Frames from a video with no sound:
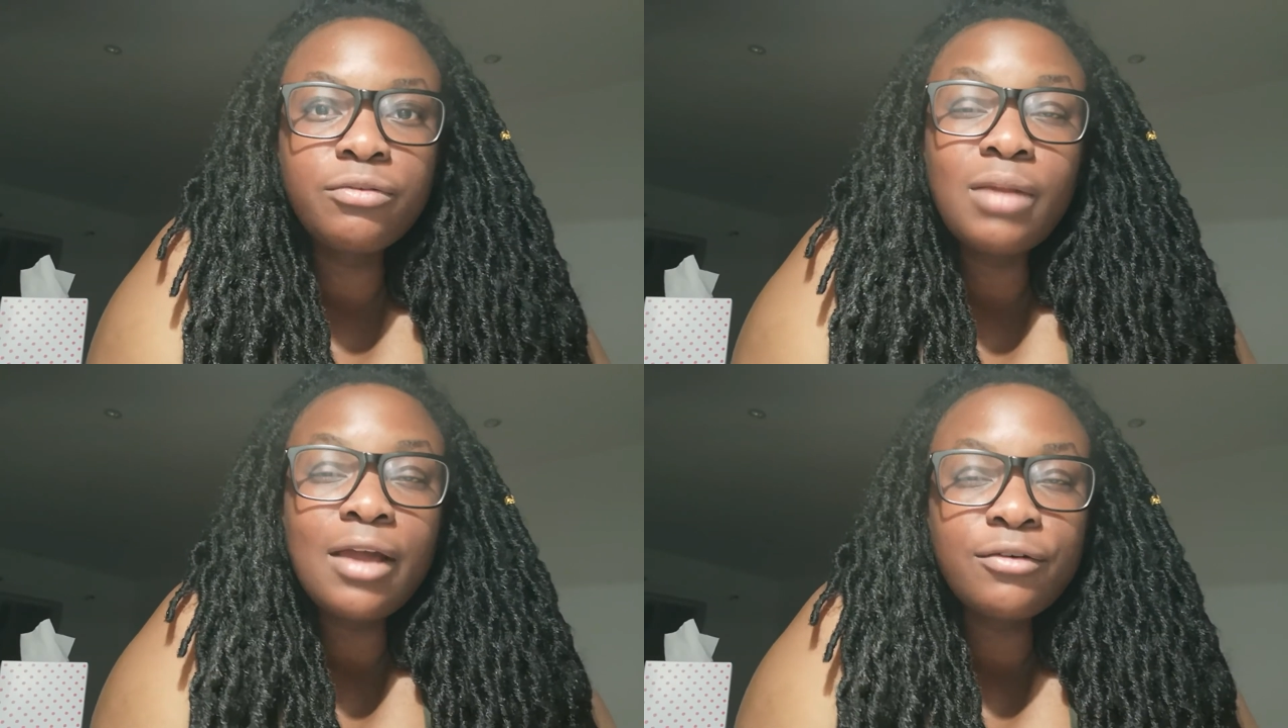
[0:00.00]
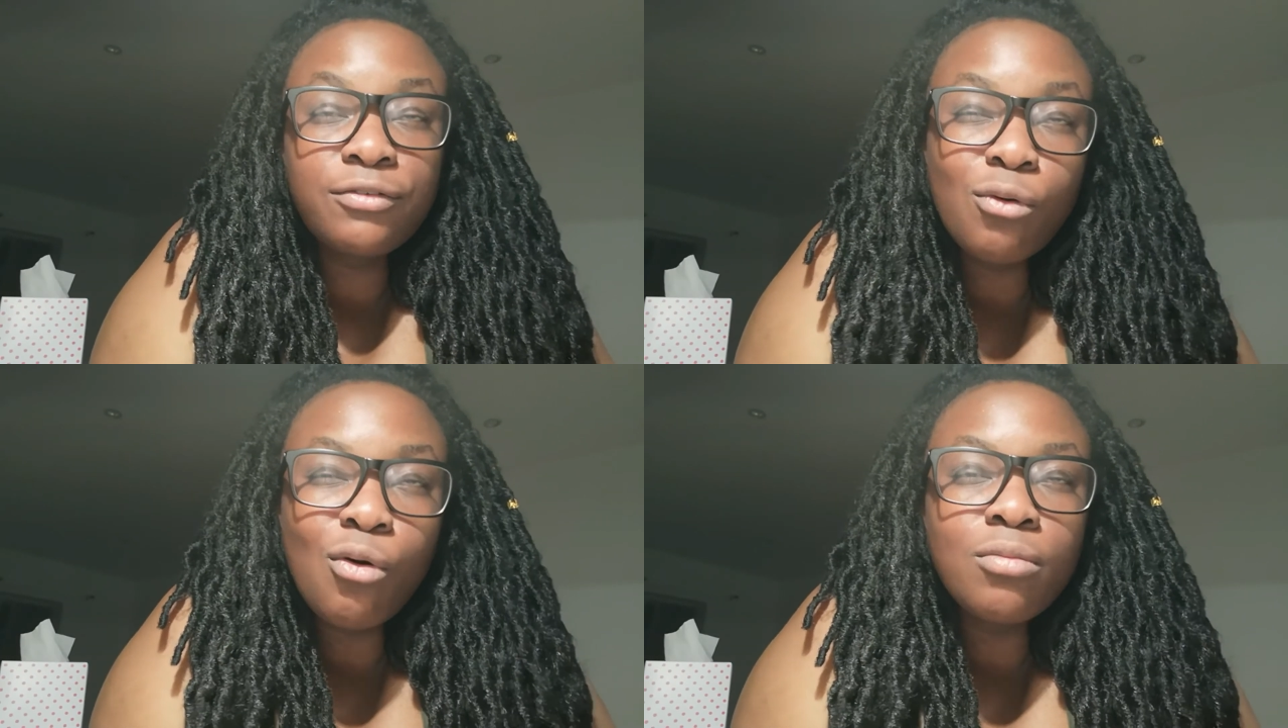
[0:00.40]
like
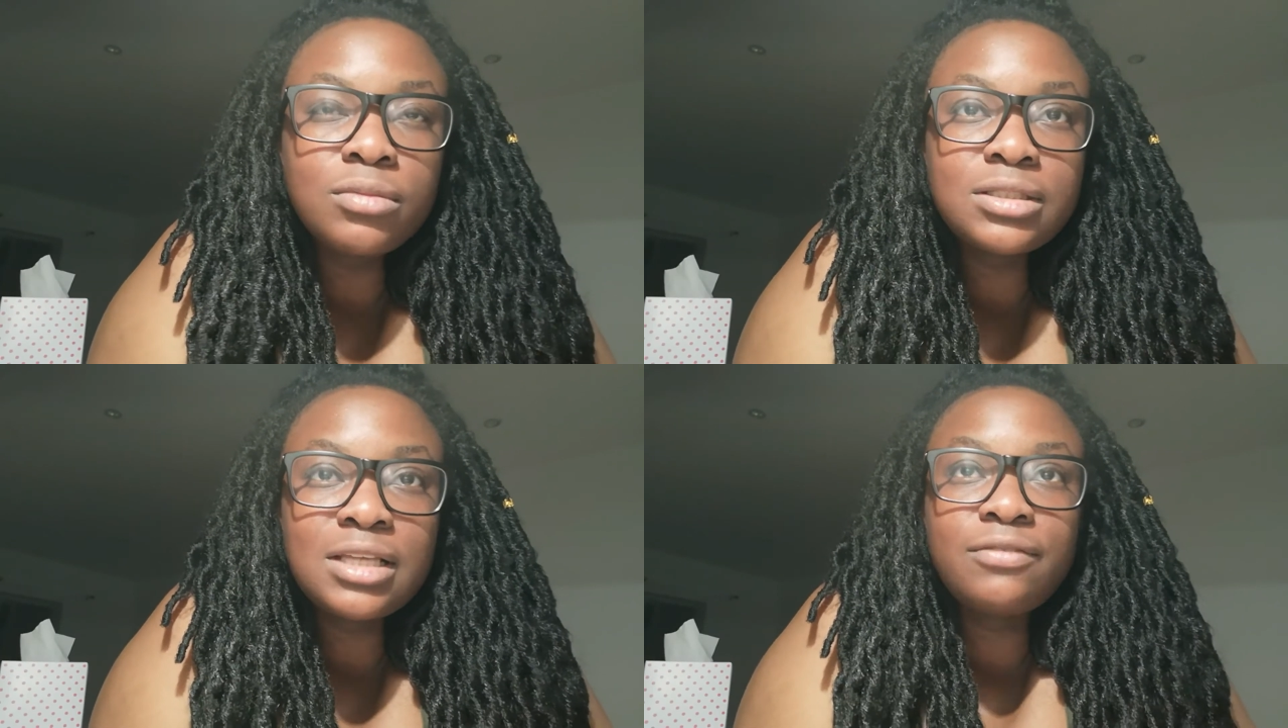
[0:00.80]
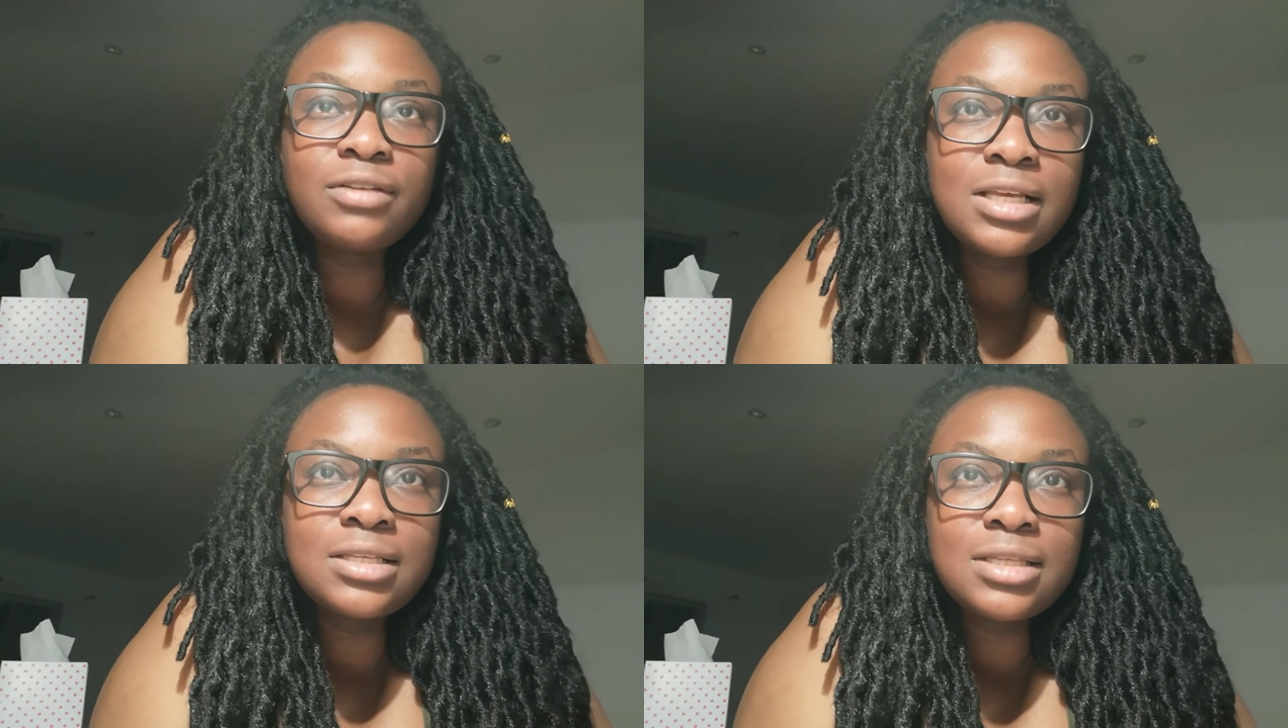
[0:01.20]
formed
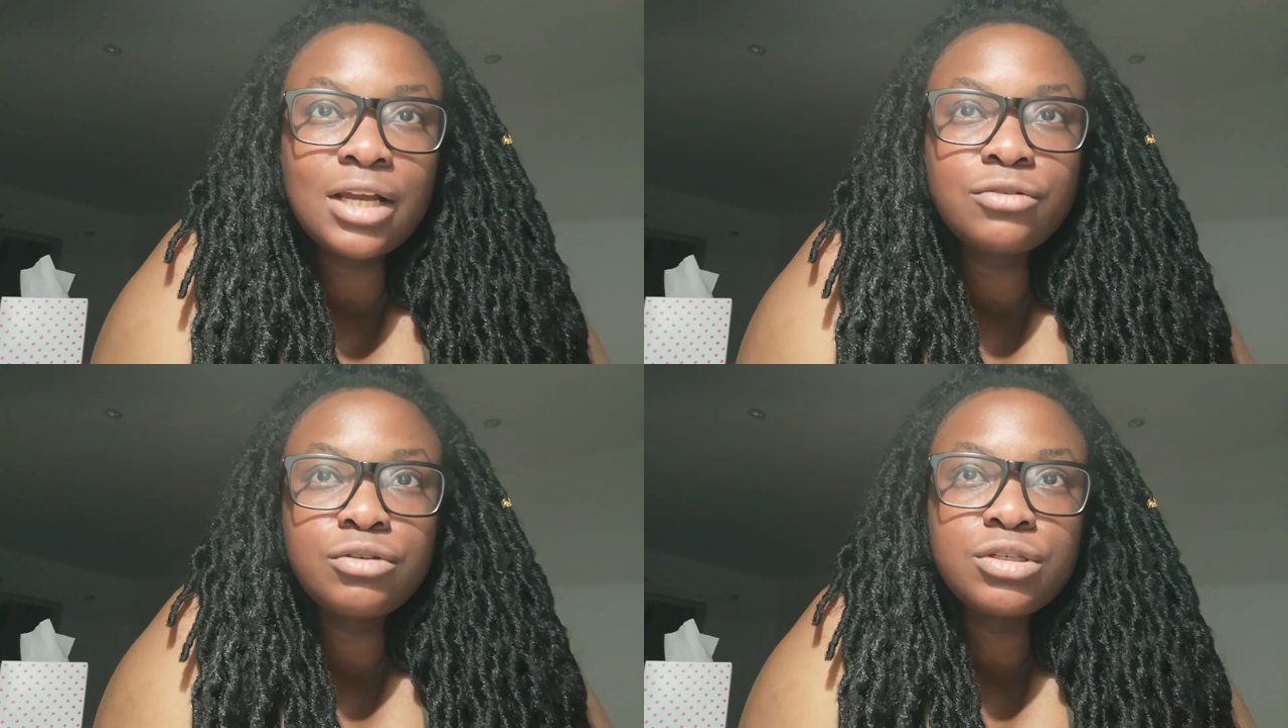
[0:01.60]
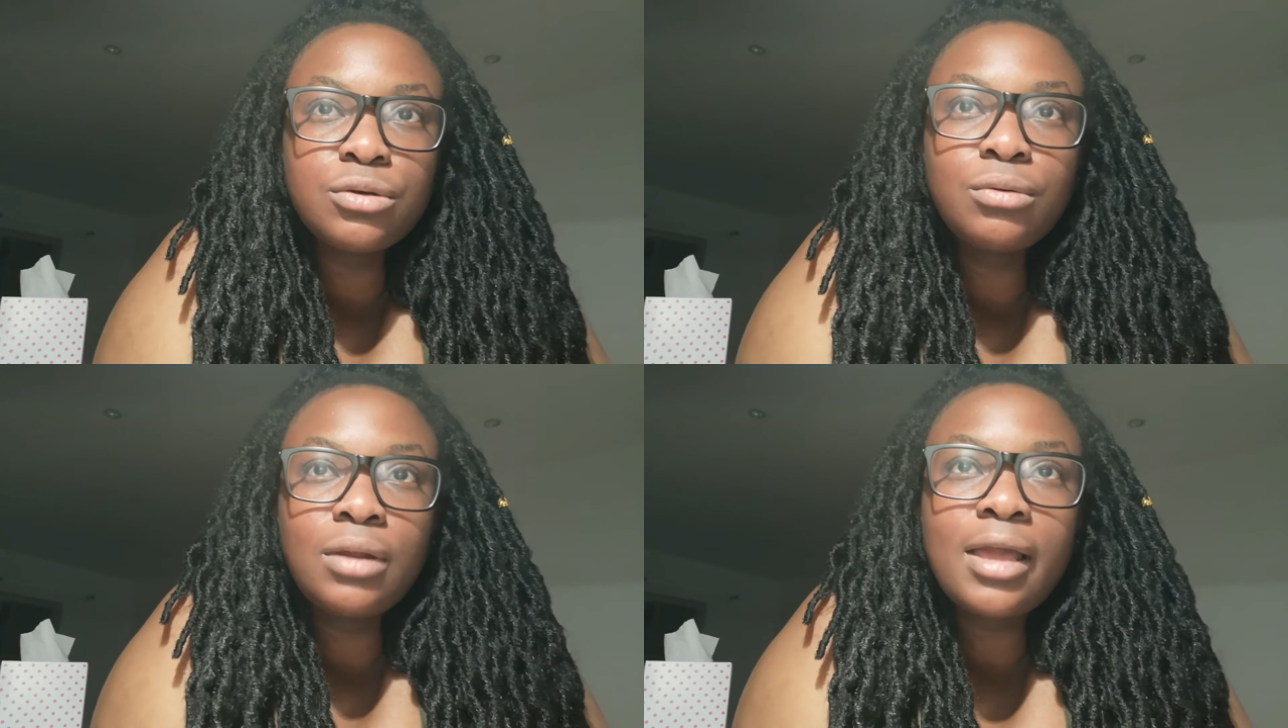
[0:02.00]
definitely in secondary
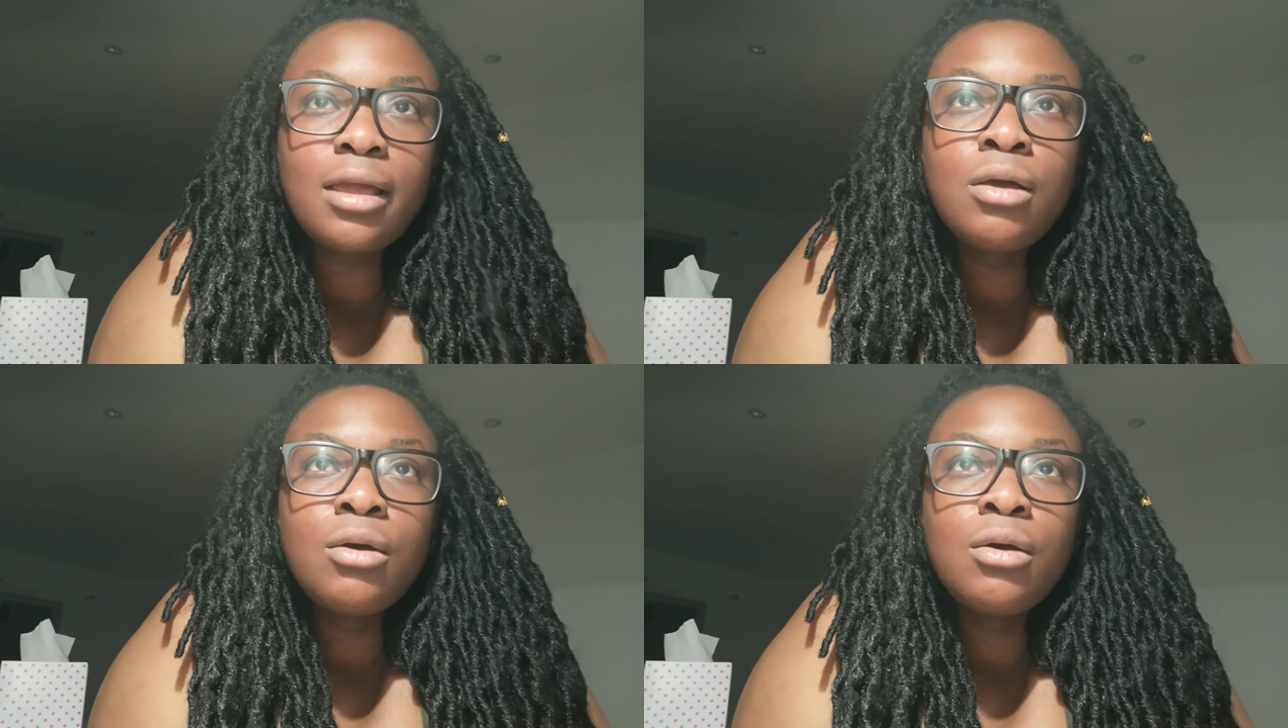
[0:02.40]
school like